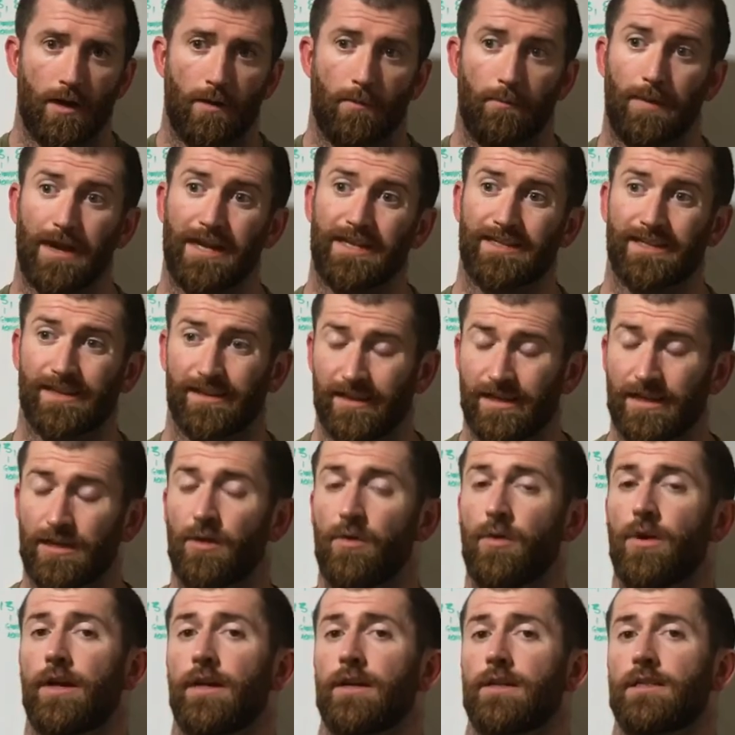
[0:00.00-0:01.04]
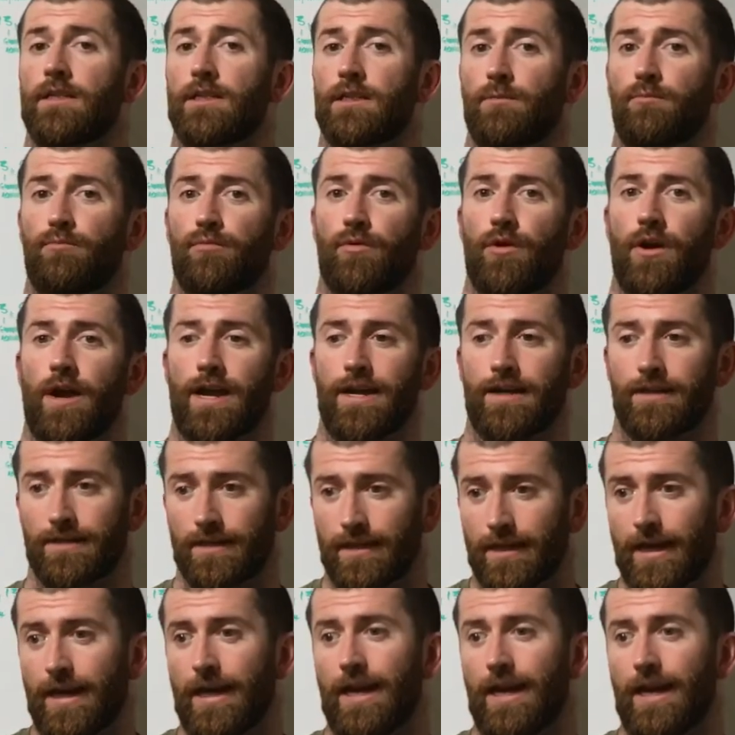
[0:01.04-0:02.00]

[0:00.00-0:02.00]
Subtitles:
basically doing a sprint